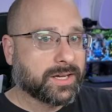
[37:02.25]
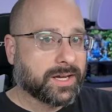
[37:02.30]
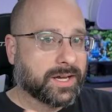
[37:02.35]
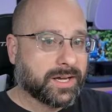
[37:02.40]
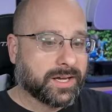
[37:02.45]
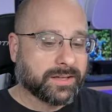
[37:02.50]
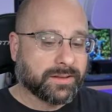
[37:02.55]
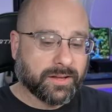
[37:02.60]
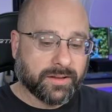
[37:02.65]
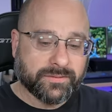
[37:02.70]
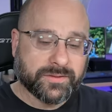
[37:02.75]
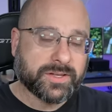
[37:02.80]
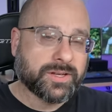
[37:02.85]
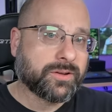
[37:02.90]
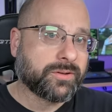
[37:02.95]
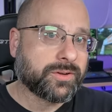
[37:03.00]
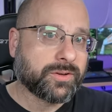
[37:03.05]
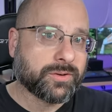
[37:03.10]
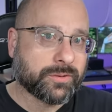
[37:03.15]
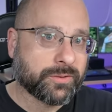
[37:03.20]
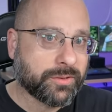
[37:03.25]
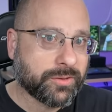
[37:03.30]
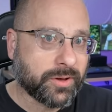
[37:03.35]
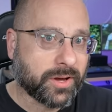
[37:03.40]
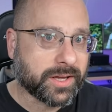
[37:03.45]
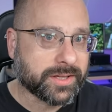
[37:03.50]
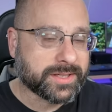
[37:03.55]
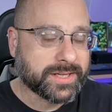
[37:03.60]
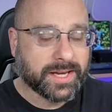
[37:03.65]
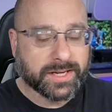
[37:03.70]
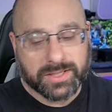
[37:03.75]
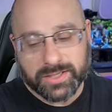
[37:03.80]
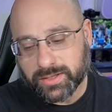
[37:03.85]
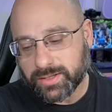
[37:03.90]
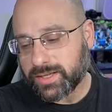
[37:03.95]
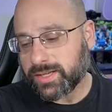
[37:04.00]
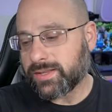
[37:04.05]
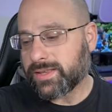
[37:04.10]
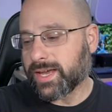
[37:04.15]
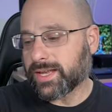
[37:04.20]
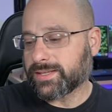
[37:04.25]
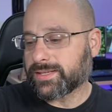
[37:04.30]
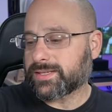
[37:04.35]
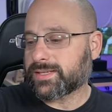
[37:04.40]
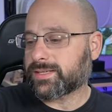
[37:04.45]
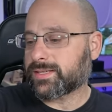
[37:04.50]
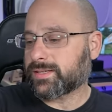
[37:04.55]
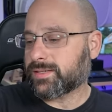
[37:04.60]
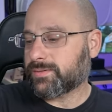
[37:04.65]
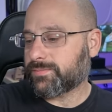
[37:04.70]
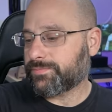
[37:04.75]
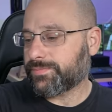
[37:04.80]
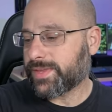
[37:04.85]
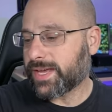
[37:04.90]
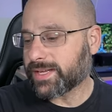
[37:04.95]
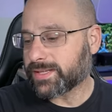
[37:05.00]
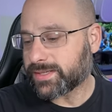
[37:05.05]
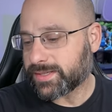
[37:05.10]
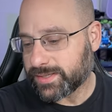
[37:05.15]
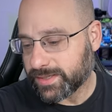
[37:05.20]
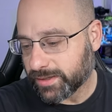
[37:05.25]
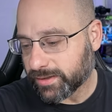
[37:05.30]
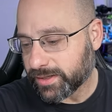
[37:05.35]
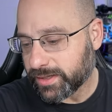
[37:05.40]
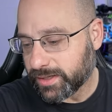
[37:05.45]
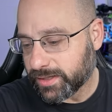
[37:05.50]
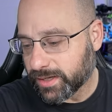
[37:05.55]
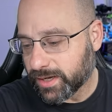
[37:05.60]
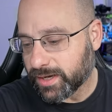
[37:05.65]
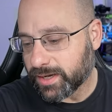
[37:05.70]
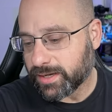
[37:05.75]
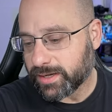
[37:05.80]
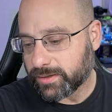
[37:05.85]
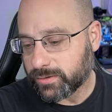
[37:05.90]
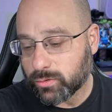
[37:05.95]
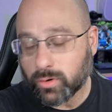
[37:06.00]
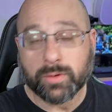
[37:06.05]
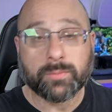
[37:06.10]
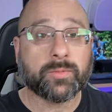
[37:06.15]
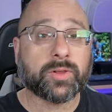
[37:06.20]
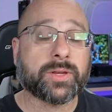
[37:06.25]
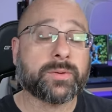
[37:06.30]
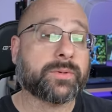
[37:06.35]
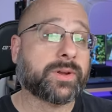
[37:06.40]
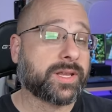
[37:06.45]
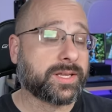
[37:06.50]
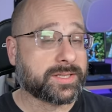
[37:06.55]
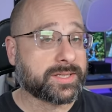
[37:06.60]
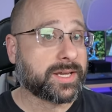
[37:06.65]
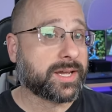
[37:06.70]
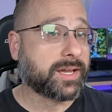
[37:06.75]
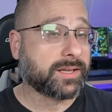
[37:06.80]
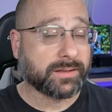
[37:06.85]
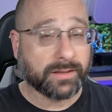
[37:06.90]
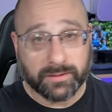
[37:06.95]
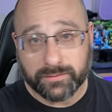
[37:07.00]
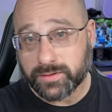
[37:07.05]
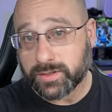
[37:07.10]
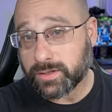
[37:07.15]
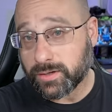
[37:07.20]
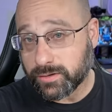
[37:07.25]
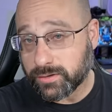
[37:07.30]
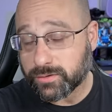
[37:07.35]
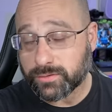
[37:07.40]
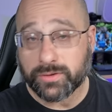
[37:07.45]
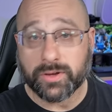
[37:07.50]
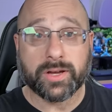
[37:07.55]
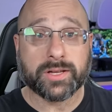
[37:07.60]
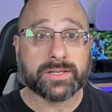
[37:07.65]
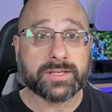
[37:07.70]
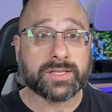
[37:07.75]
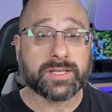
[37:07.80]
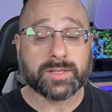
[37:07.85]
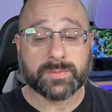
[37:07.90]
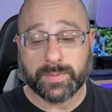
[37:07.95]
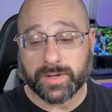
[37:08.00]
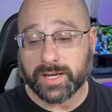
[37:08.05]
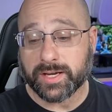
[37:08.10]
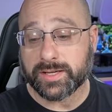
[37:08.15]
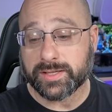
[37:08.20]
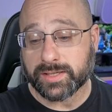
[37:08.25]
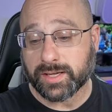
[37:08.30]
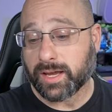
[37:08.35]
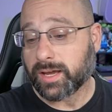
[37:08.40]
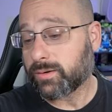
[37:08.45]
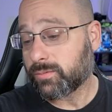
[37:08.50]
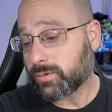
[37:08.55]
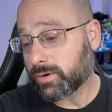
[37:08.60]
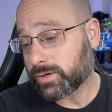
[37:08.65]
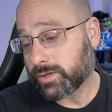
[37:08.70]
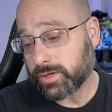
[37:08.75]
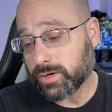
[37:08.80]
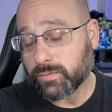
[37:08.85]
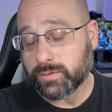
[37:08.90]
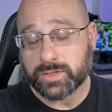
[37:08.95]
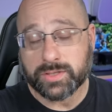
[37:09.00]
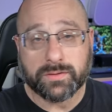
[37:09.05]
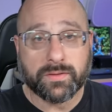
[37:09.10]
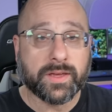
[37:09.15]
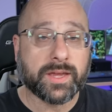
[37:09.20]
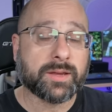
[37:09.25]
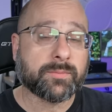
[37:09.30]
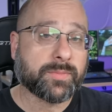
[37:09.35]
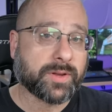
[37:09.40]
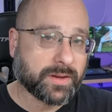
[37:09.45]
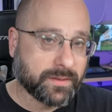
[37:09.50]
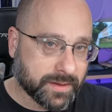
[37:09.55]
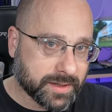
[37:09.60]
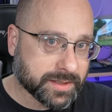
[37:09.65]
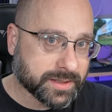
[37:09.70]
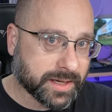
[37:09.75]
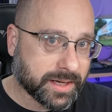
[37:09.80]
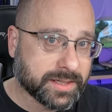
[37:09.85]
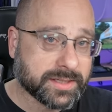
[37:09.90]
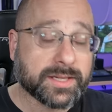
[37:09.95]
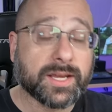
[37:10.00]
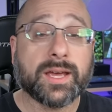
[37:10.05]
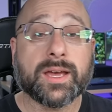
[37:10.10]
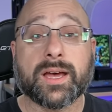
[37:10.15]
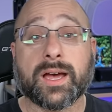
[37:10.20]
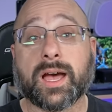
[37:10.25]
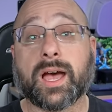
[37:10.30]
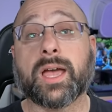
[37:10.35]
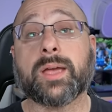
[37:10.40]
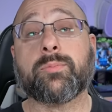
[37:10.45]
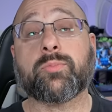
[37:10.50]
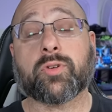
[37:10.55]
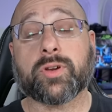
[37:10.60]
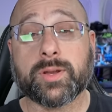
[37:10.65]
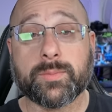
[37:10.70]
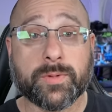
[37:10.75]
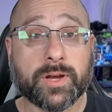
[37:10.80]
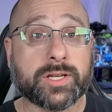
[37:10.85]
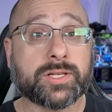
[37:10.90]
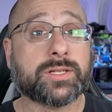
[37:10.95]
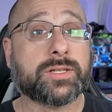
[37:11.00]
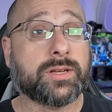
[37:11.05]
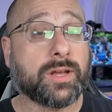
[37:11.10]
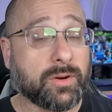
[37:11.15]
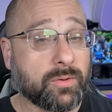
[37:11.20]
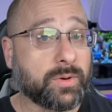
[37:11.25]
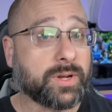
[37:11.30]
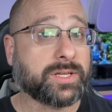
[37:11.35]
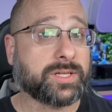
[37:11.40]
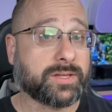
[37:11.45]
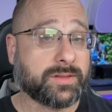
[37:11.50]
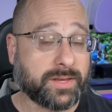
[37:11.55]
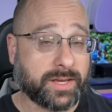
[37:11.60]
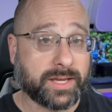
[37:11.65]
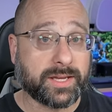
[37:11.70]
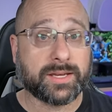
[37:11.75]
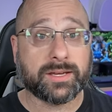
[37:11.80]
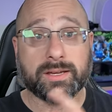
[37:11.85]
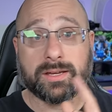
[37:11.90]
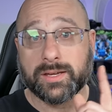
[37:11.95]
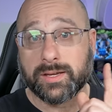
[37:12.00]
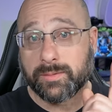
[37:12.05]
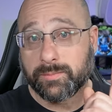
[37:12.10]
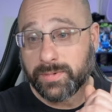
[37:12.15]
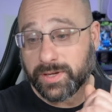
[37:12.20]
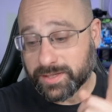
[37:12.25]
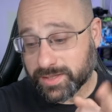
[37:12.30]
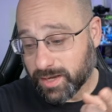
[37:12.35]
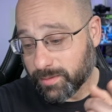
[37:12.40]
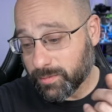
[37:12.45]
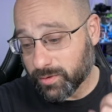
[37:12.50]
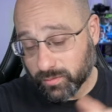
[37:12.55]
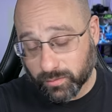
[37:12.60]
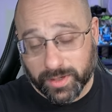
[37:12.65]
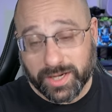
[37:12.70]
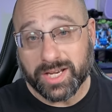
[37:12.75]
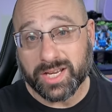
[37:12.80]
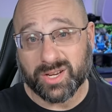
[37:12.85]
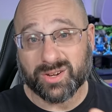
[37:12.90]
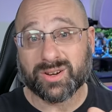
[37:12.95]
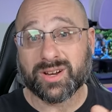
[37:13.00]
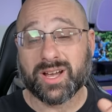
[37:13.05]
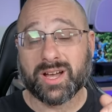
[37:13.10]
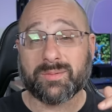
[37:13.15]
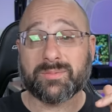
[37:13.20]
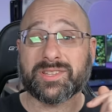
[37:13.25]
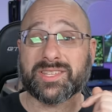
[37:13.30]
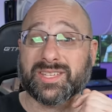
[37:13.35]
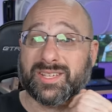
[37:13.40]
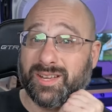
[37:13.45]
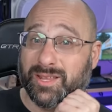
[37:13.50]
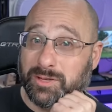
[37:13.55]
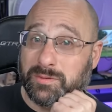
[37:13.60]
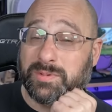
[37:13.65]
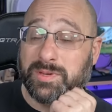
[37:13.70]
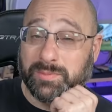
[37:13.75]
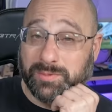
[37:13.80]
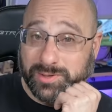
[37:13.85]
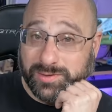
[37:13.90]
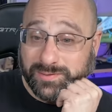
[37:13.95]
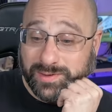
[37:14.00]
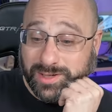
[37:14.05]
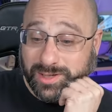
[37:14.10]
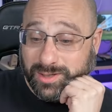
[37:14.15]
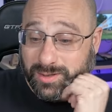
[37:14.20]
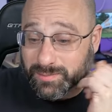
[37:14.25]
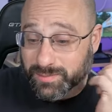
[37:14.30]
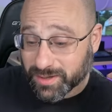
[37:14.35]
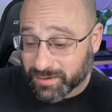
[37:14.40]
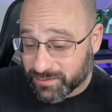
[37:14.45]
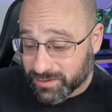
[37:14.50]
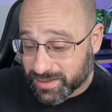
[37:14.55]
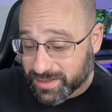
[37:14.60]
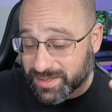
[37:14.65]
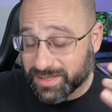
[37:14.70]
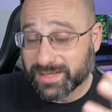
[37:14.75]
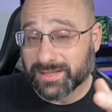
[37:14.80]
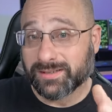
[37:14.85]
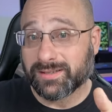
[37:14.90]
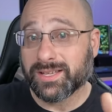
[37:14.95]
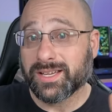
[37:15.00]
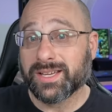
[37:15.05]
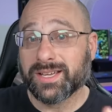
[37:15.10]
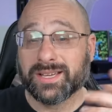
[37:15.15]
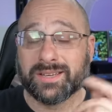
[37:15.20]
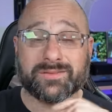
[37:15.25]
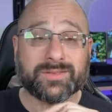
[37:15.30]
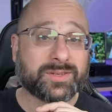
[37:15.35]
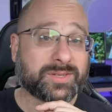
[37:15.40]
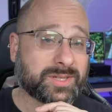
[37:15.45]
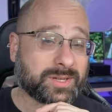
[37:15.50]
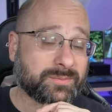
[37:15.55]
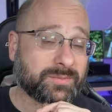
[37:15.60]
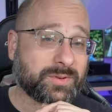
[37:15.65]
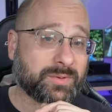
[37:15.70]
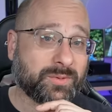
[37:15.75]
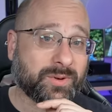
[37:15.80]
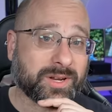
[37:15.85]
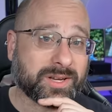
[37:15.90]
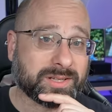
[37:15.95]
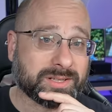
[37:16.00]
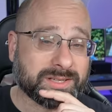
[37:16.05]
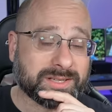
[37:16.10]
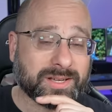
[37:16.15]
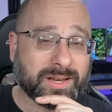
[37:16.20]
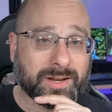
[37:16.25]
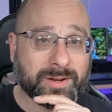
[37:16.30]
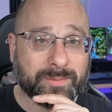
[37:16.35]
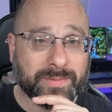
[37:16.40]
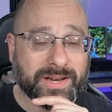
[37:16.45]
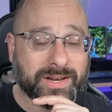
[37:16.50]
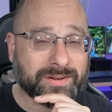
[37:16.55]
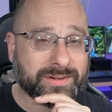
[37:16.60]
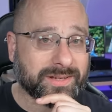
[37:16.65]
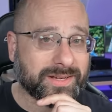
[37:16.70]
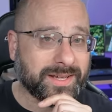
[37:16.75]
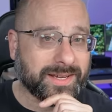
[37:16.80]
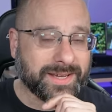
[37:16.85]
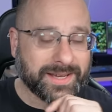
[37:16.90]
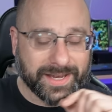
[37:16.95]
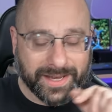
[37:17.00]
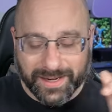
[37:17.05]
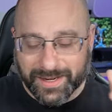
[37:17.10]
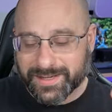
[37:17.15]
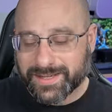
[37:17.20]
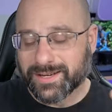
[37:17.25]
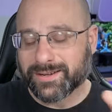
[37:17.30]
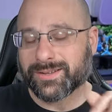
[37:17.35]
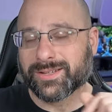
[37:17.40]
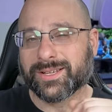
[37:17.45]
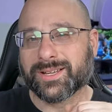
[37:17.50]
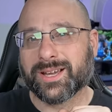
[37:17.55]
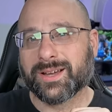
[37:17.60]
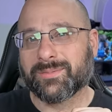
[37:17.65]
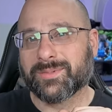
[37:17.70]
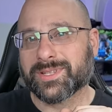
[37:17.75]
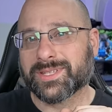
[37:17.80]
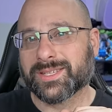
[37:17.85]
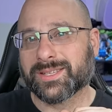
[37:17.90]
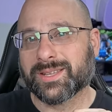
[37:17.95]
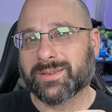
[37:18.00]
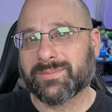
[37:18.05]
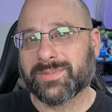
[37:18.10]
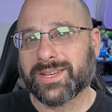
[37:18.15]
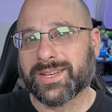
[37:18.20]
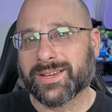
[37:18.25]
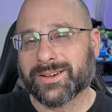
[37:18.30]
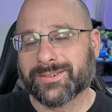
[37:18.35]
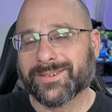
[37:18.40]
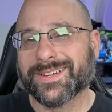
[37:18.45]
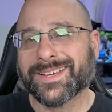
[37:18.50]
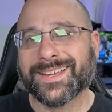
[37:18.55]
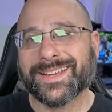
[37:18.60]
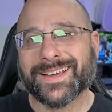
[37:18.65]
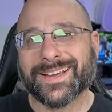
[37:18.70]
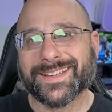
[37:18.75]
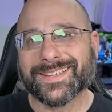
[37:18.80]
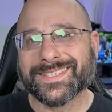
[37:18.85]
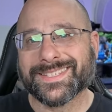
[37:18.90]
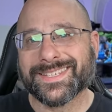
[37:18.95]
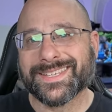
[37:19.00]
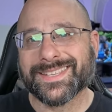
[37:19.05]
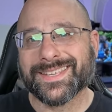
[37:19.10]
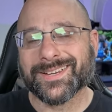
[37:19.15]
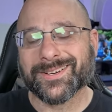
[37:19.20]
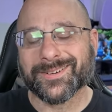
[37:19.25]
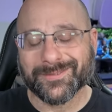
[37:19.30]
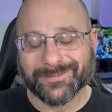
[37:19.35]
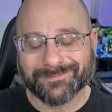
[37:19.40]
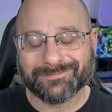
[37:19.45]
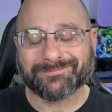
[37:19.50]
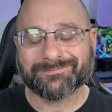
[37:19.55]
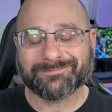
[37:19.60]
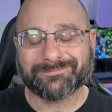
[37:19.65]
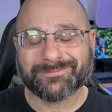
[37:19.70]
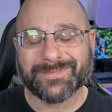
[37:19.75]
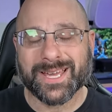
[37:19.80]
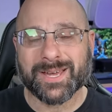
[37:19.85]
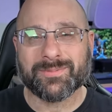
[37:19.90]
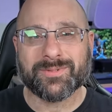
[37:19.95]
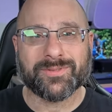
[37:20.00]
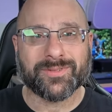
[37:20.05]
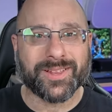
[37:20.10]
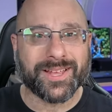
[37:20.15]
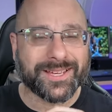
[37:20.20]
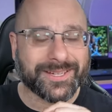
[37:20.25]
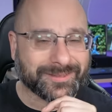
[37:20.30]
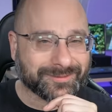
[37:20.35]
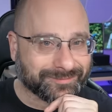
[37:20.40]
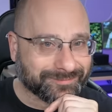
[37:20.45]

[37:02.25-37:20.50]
I'd love to know your thoughts. Actually, that's silly. Normally when I say I'd love to know your thoughts, it's because I want to know what you think. But in this case, I pretty much know what you think because I've been reading your comments in other people's videos. But if there's something you want to talk about, head on down to the comments and let me know. I'll see you there. Happy flying.